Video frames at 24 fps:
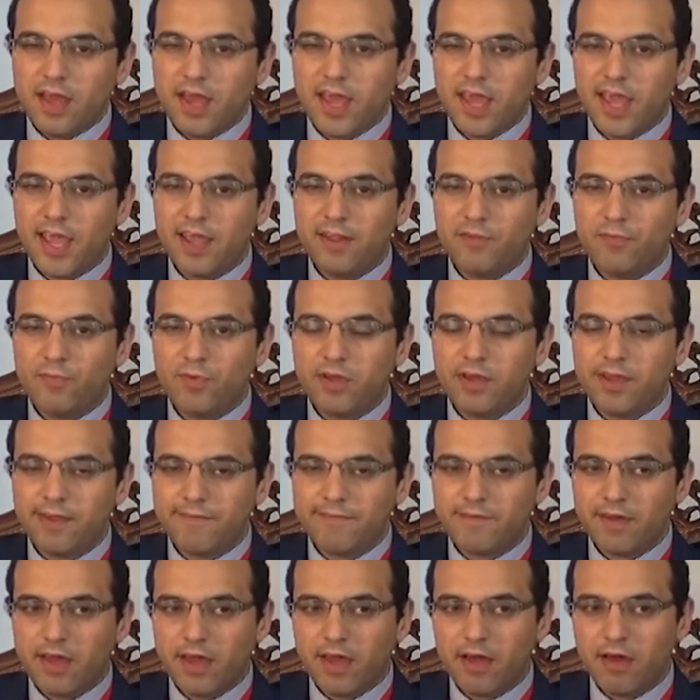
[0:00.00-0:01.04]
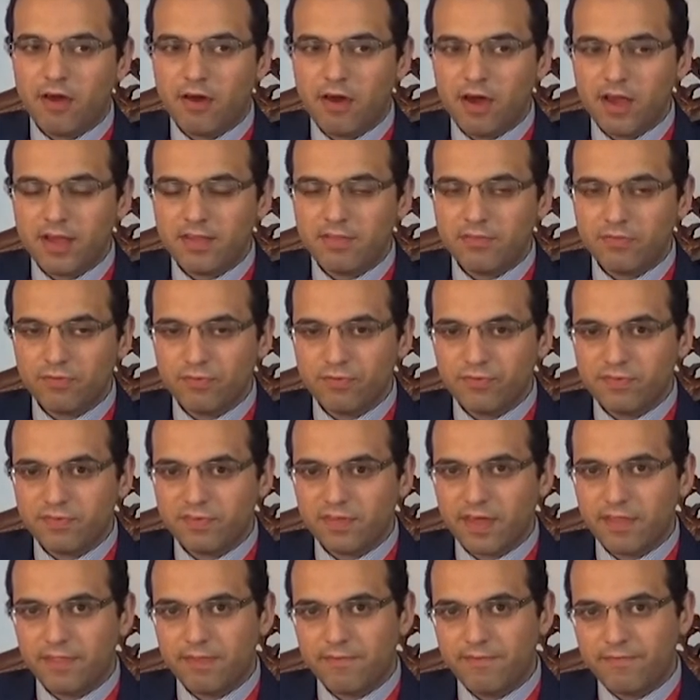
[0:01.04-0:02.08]
and we give a high
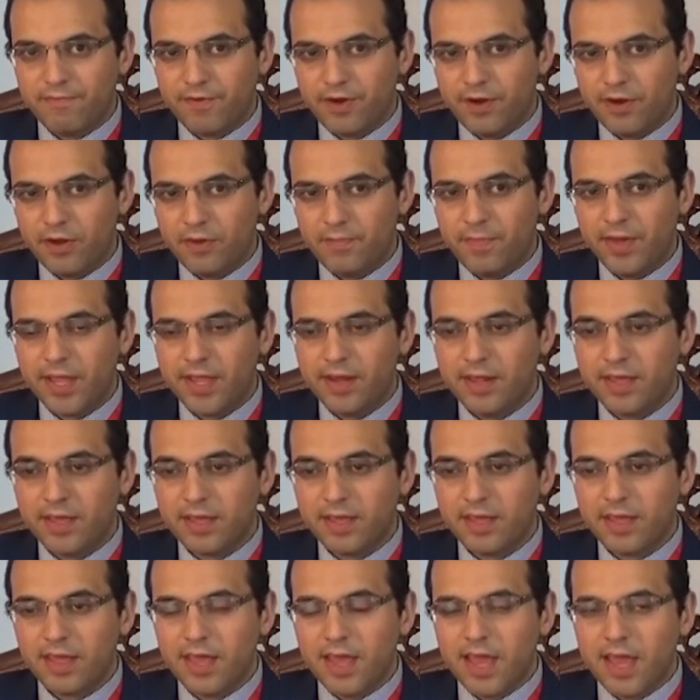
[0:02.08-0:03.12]
dose at the early beginning,